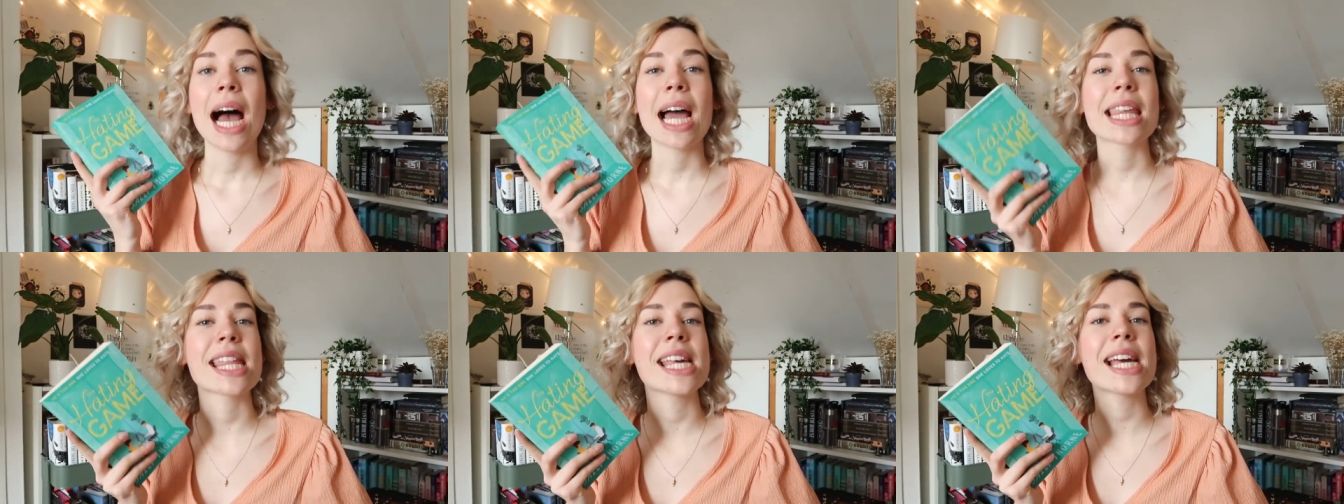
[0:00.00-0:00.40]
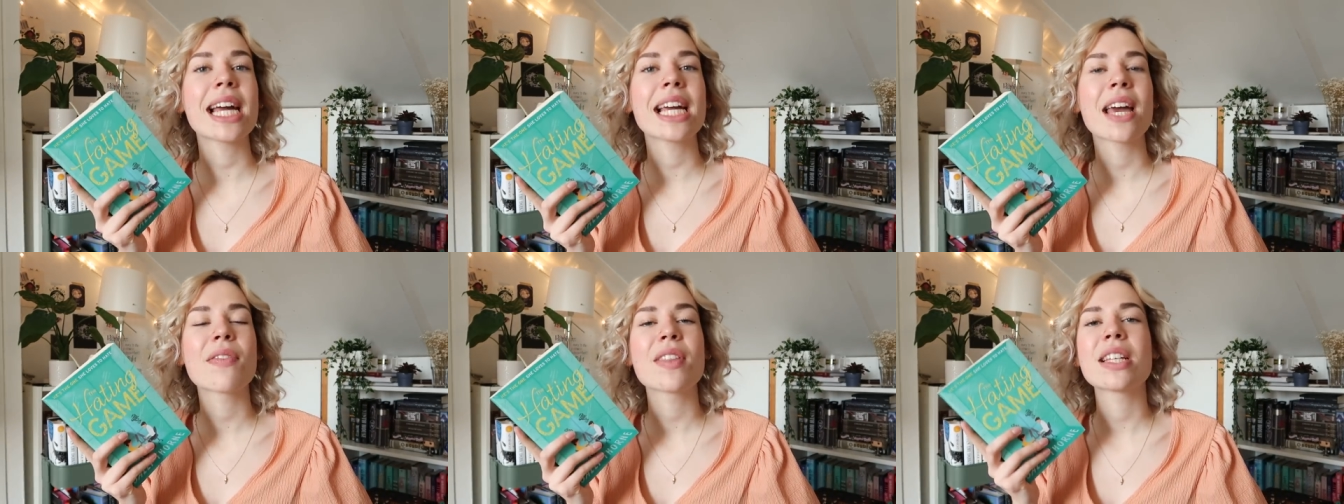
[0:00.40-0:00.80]
I think
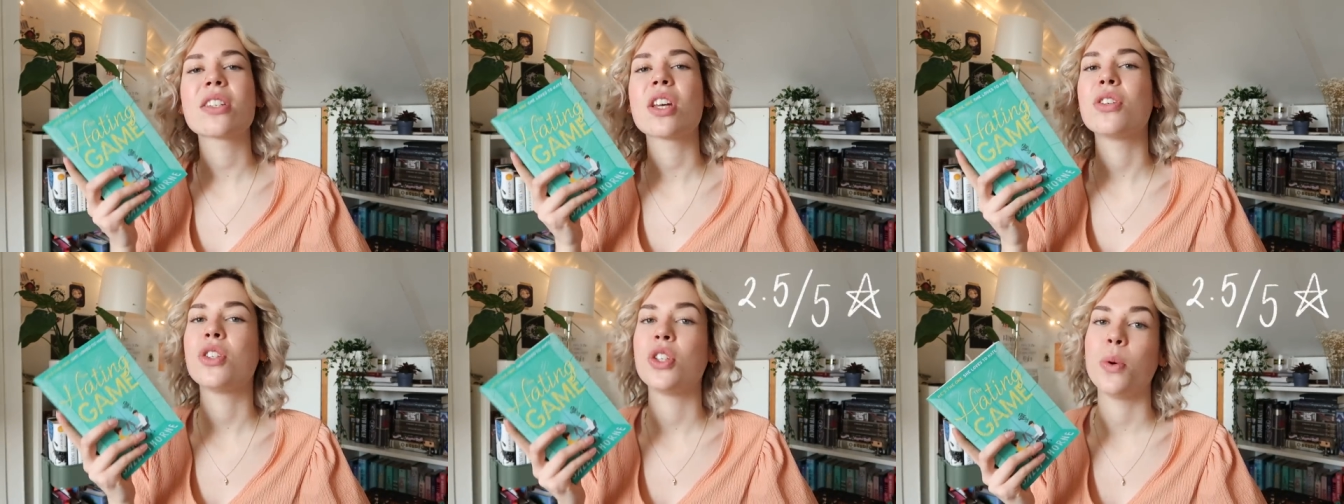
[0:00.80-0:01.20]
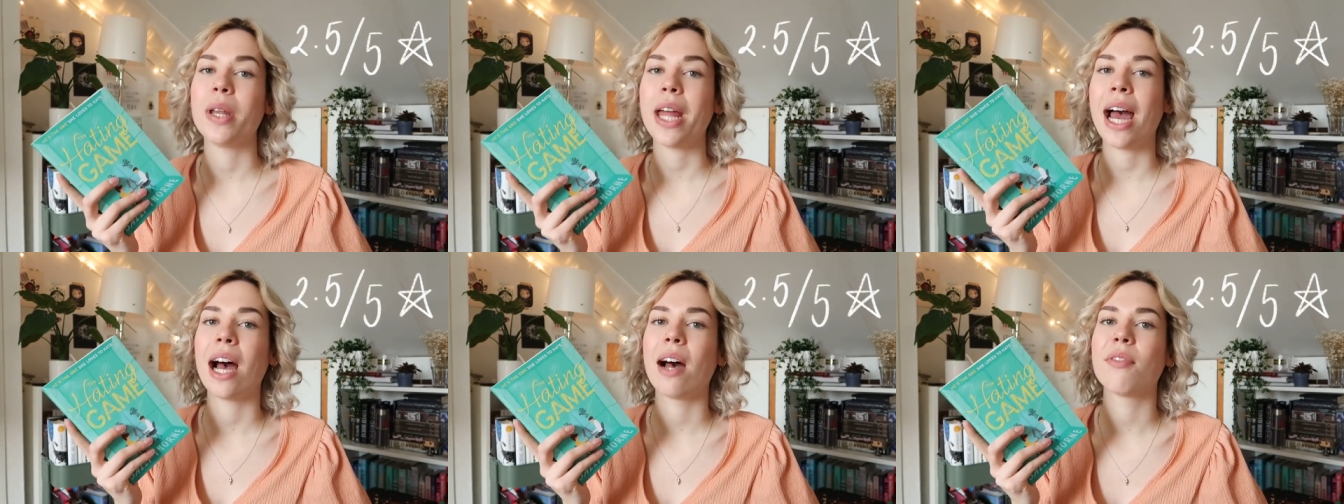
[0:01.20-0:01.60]
I gave this a two
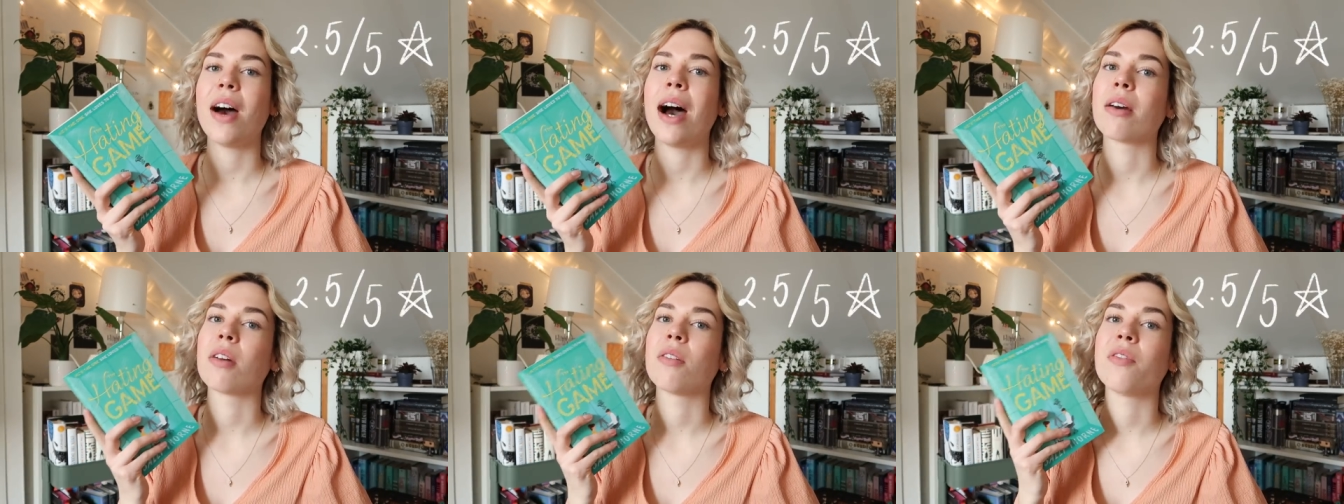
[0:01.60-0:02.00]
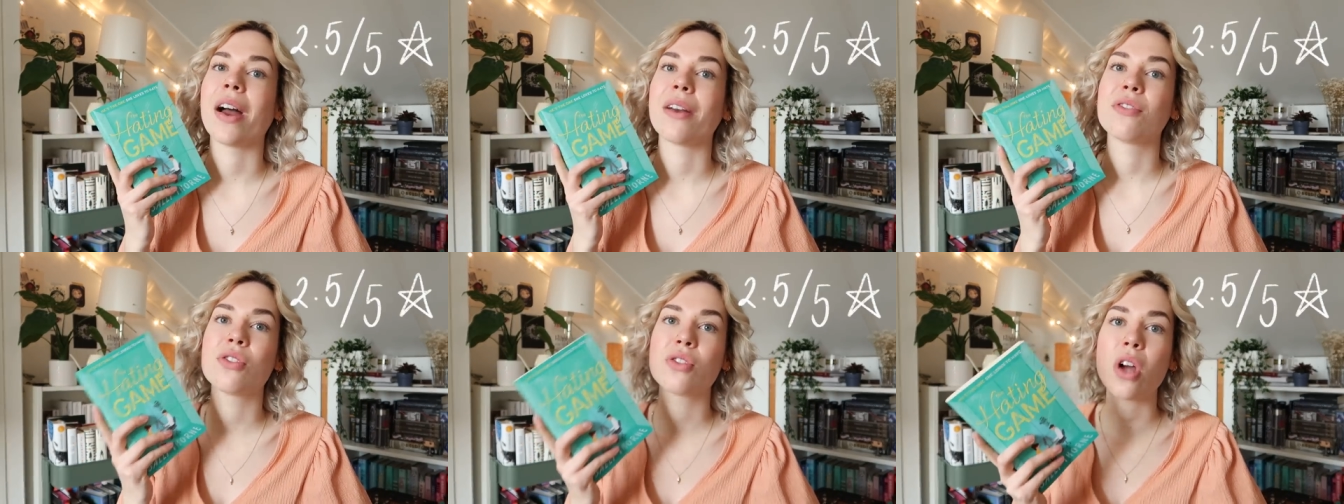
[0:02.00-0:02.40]
and a half out of
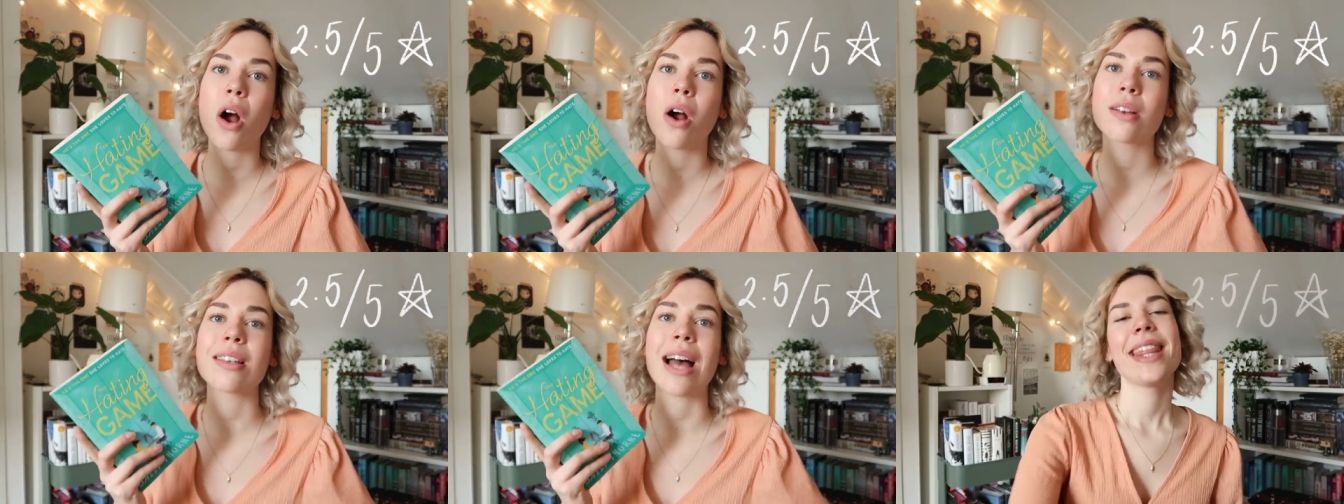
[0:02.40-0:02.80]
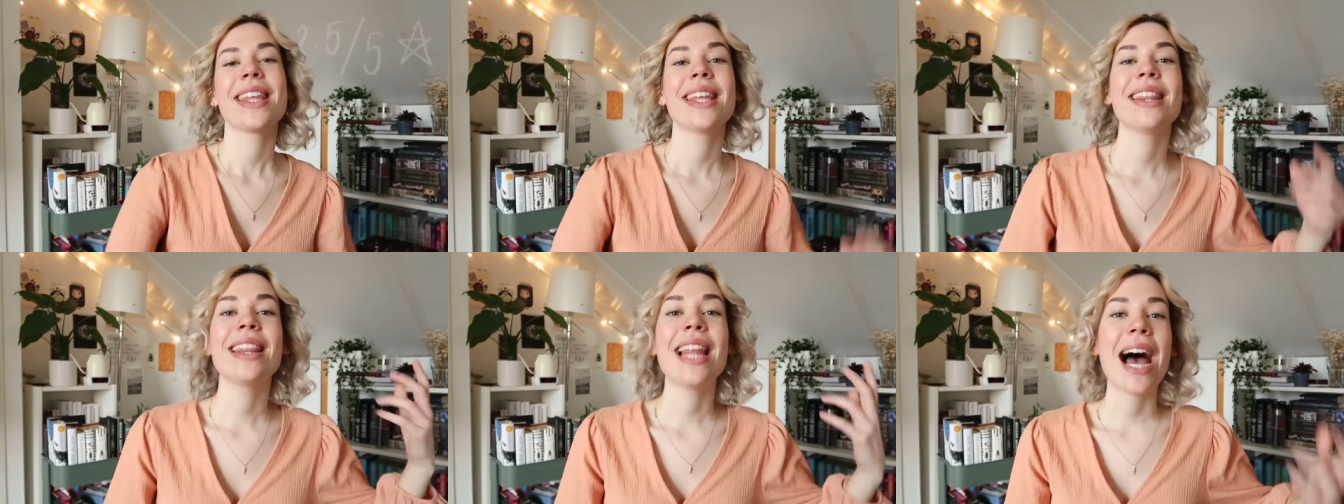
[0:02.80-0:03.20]
five stars and
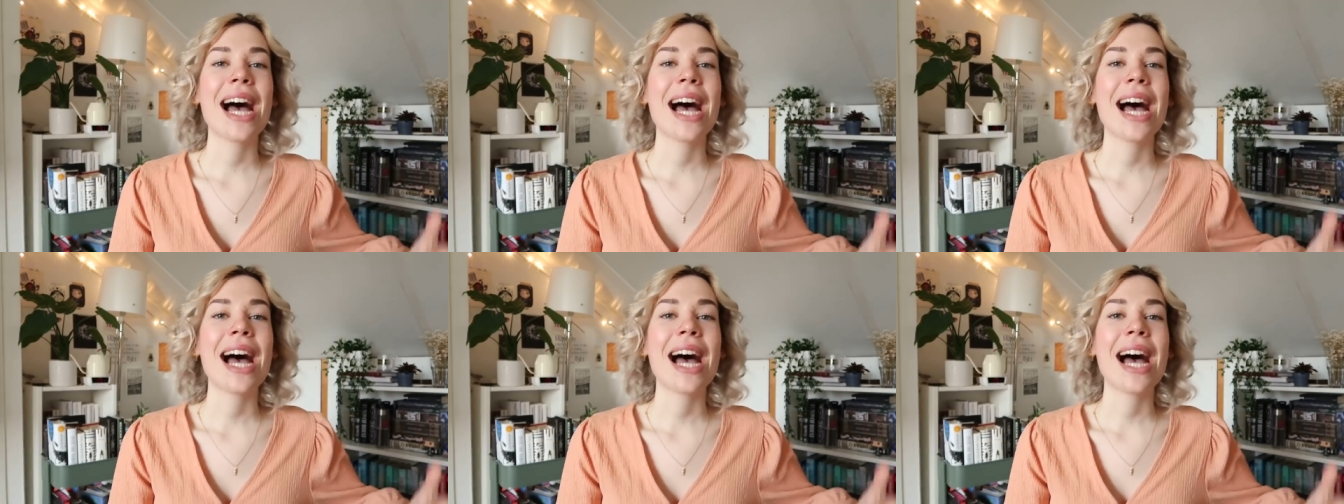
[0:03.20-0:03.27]
then